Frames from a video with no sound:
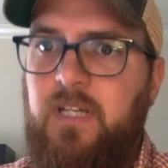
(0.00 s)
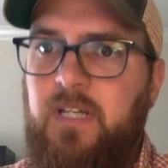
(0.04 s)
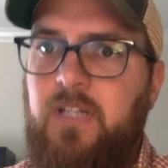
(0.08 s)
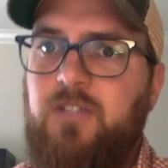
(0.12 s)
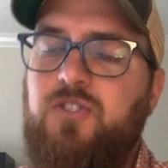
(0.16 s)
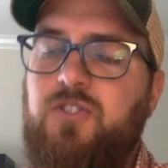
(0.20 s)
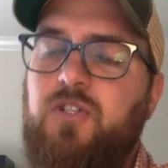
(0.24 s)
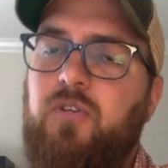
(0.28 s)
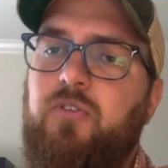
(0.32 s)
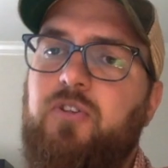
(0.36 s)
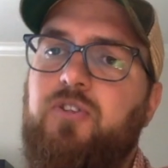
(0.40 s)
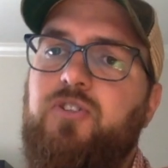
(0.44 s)
And
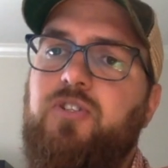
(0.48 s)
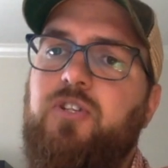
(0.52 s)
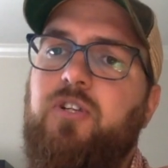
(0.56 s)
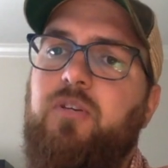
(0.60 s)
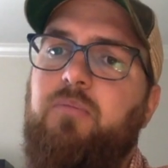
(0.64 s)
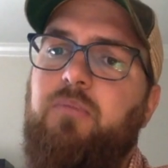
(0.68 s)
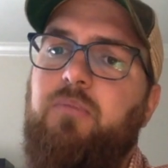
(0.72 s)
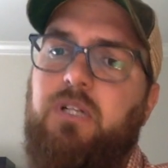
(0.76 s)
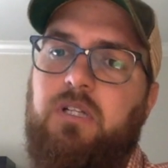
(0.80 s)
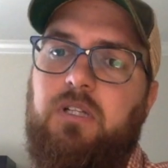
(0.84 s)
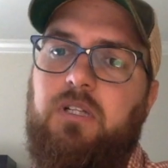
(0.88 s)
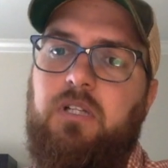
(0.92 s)
so there's going to
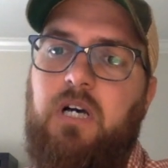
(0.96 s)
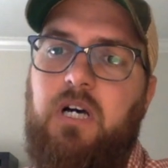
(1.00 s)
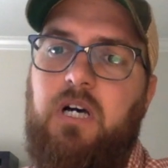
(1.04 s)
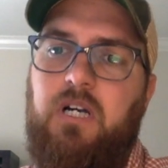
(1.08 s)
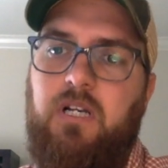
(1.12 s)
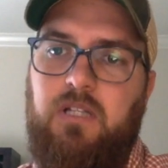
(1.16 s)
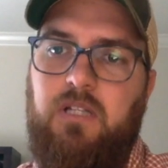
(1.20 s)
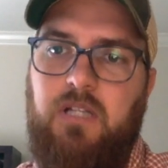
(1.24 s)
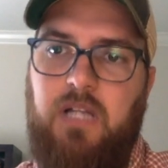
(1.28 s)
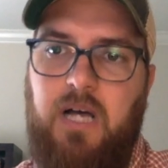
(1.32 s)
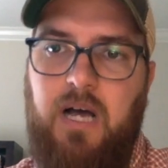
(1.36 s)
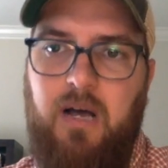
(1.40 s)
be a lot
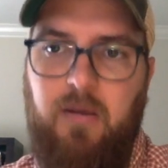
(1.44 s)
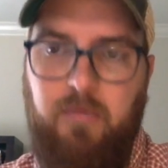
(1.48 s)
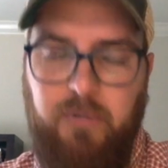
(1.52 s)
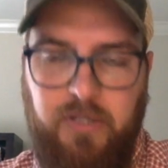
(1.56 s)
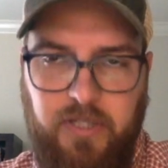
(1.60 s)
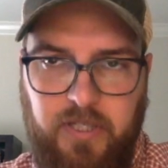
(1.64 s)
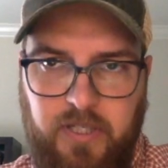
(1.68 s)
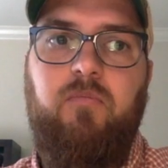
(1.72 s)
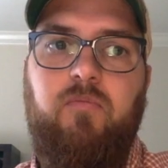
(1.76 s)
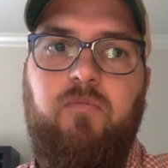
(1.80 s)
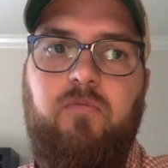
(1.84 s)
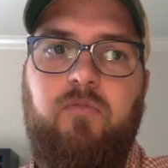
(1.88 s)
of
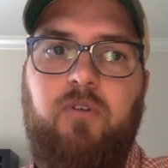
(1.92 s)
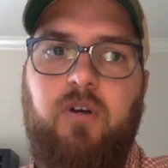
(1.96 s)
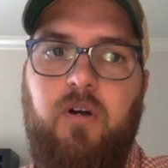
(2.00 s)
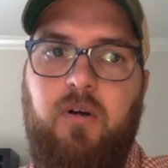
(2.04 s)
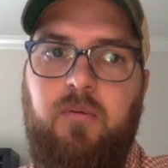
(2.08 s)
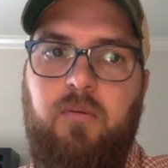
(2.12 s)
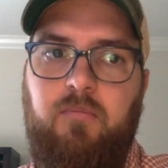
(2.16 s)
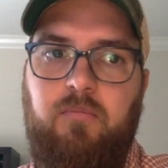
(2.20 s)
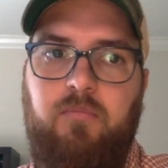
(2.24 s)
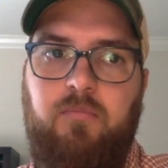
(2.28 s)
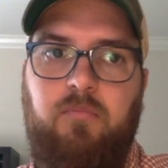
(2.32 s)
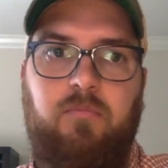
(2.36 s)
lobbying
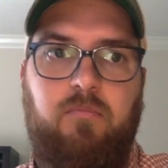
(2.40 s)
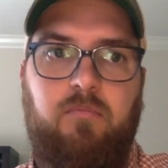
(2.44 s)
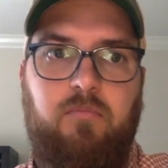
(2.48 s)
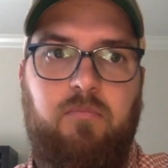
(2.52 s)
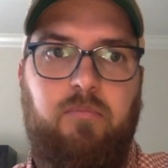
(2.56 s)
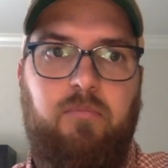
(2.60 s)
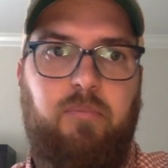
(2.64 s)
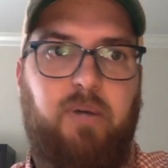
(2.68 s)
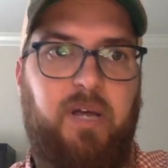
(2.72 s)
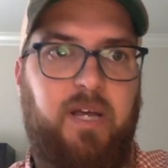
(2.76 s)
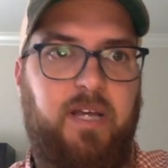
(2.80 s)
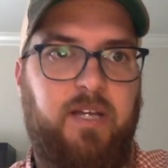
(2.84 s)
from
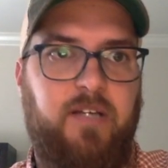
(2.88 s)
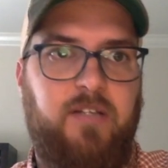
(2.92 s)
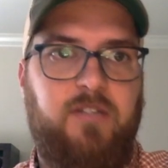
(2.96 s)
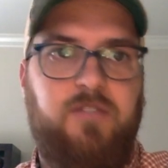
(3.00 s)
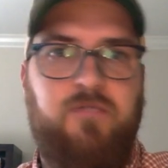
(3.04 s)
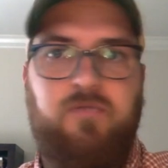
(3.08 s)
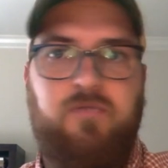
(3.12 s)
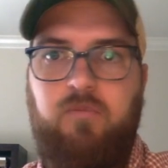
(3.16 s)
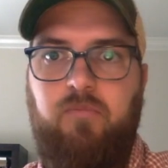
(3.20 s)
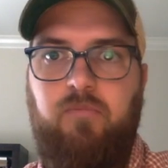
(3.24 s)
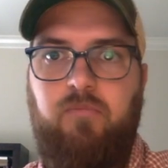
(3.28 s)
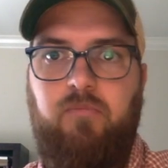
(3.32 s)
banks,
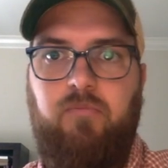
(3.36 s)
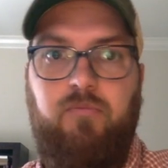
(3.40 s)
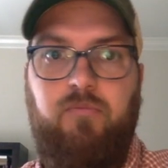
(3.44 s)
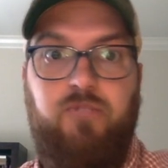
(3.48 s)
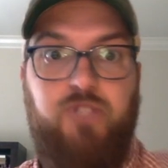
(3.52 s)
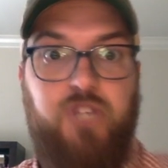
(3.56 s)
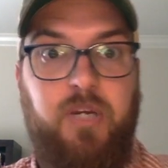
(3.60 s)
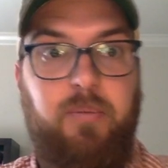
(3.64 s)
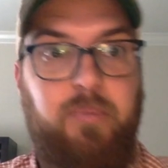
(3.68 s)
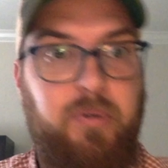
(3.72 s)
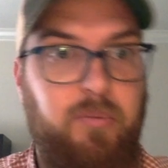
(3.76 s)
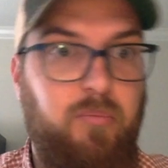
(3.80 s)
from
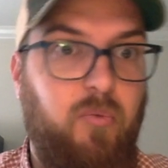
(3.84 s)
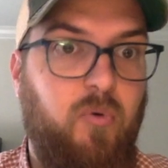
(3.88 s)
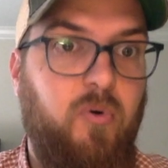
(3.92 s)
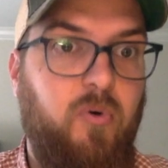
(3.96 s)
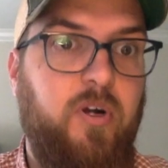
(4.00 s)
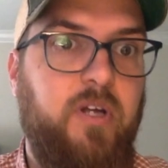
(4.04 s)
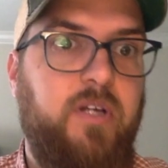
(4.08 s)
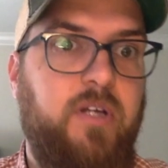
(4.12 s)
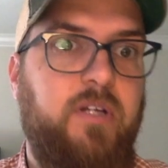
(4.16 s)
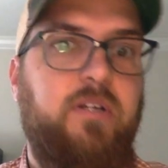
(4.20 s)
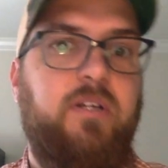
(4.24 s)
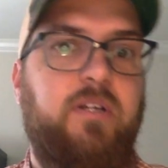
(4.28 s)
J.P.
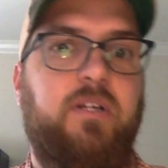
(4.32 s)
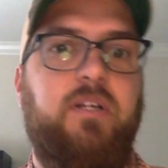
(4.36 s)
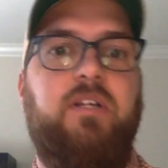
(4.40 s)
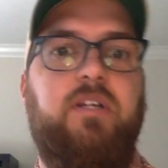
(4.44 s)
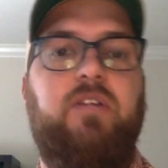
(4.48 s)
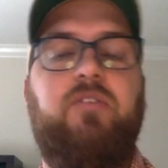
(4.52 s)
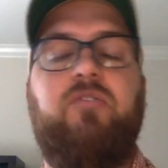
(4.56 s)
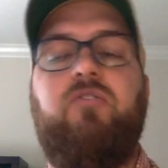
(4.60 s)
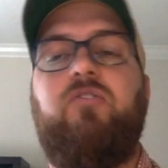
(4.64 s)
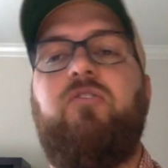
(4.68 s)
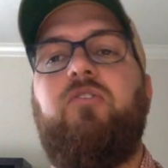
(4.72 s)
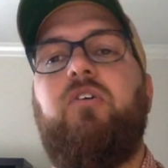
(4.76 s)
Morgan and
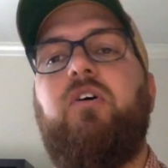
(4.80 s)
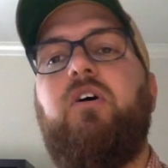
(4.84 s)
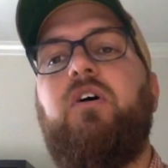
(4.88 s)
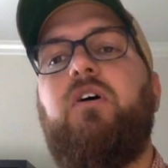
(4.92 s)
his